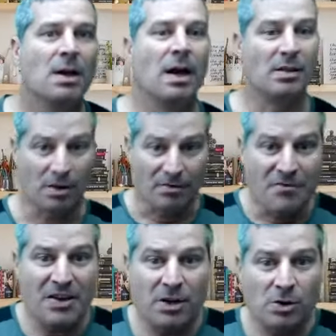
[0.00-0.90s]
And there are
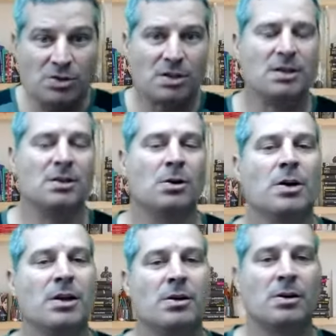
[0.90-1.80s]
videos,
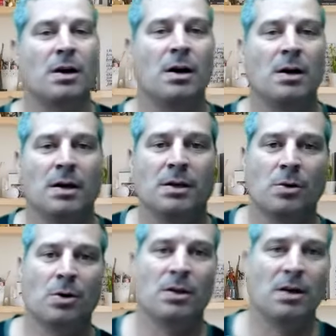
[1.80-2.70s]
here,
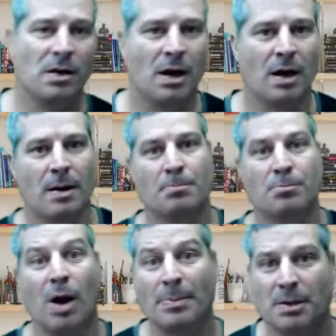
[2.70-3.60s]
on our
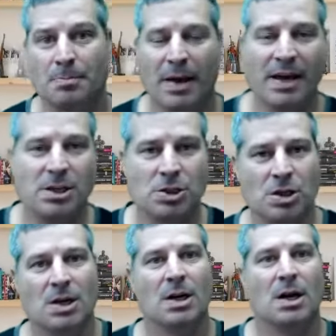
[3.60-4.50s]
property
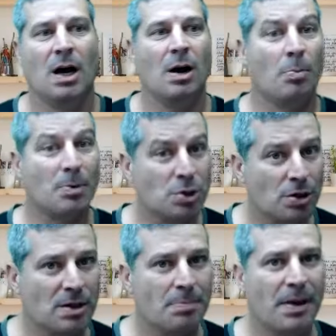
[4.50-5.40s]
page,
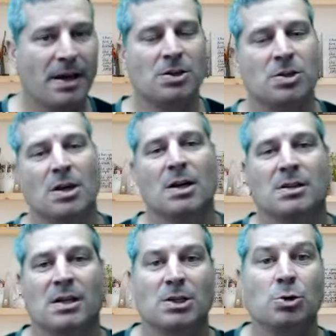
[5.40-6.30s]
opportunity page,
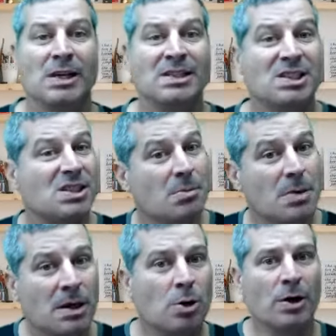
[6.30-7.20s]
that you can see
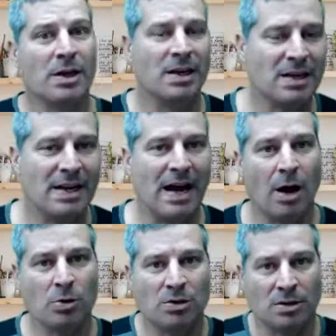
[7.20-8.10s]
me going in and
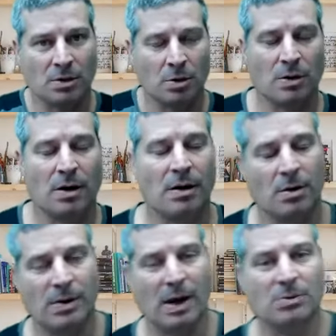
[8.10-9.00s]
out,
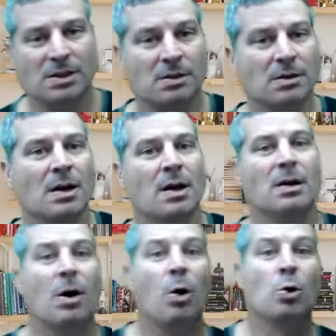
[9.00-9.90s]
around there.
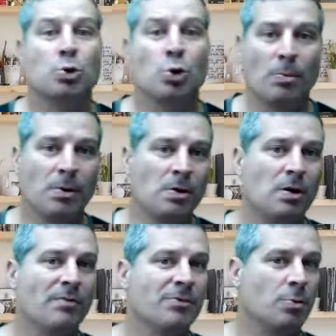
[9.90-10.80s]

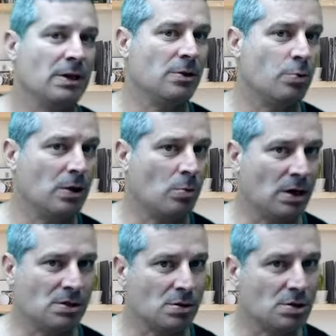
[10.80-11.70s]
October of
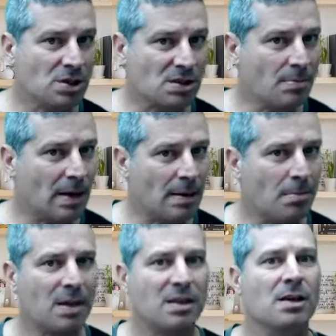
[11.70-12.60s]
2021. So just about a
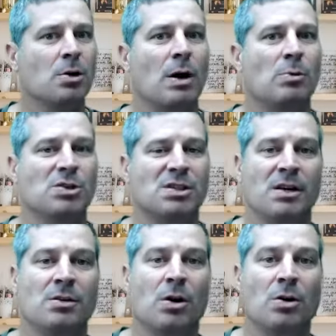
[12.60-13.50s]
month ago, I was
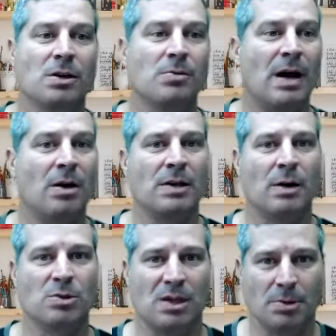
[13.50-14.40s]
there on the ground. I
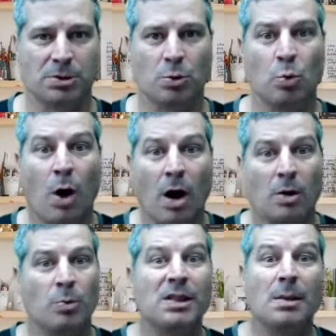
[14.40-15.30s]
was able to
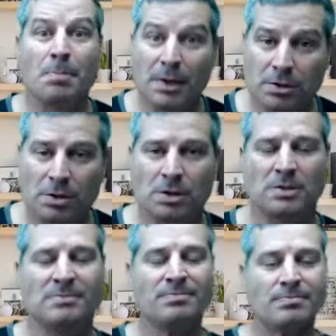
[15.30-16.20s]
walk with the builder,
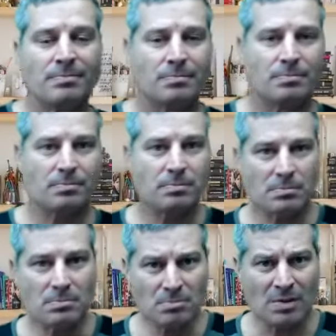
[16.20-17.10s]

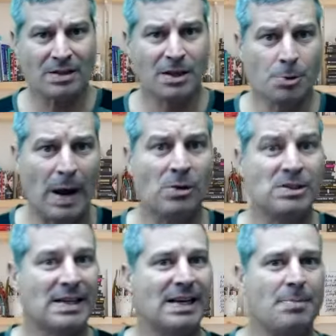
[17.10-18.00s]
the
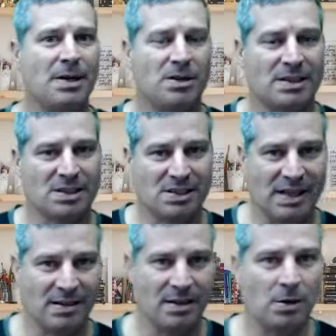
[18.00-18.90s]
grounds, and get a better
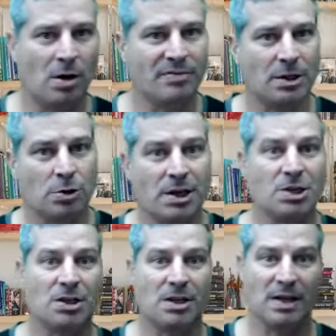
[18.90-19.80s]
understanding of the
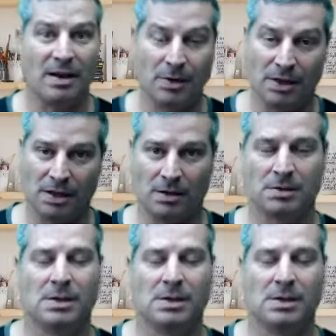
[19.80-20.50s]
location and everything.